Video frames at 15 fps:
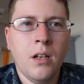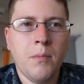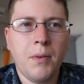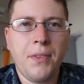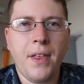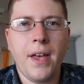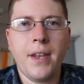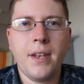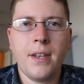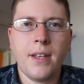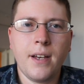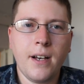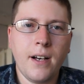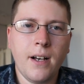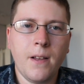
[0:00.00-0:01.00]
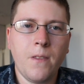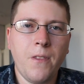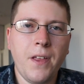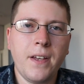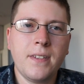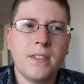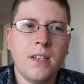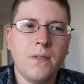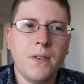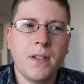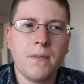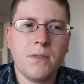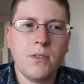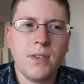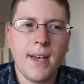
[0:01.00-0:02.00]
But then, on
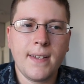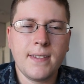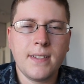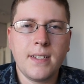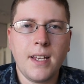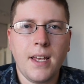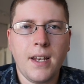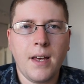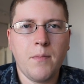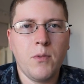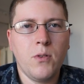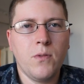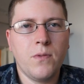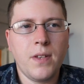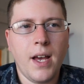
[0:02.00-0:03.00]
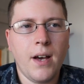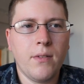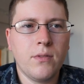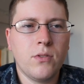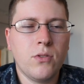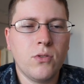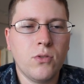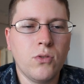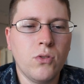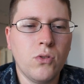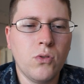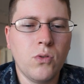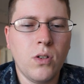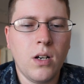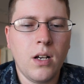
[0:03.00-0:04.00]
Thanksgiving of 2010, I moved out
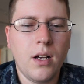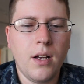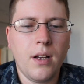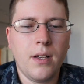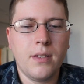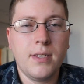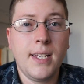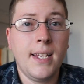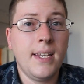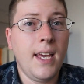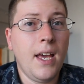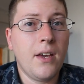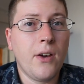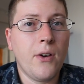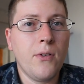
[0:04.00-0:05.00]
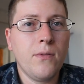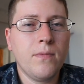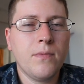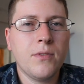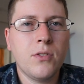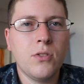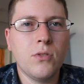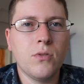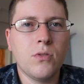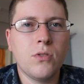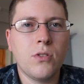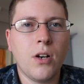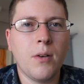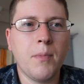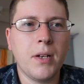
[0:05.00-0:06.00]
to San Diego to
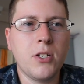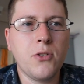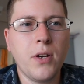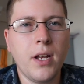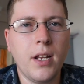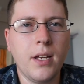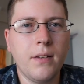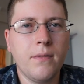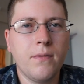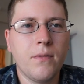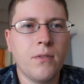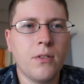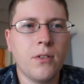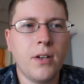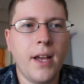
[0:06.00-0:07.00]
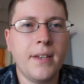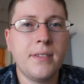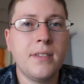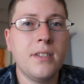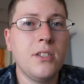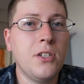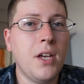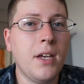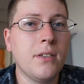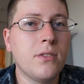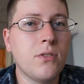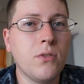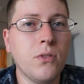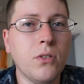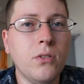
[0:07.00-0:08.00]
start my training for STGA
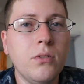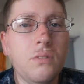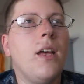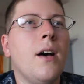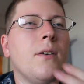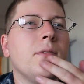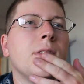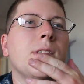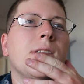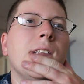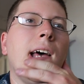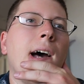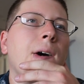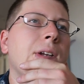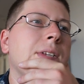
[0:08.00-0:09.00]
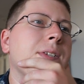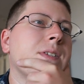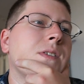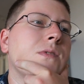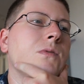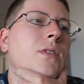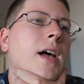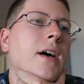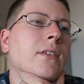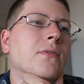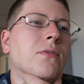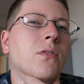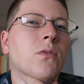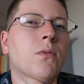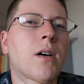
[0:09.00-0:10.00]
school. I was out at the schoolhouse
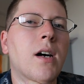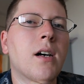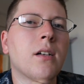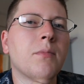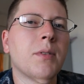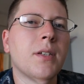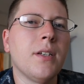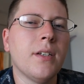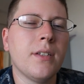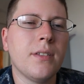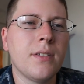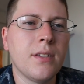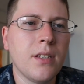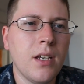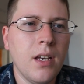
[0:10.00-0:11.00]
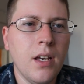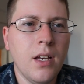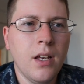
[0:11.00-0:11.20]
for a while because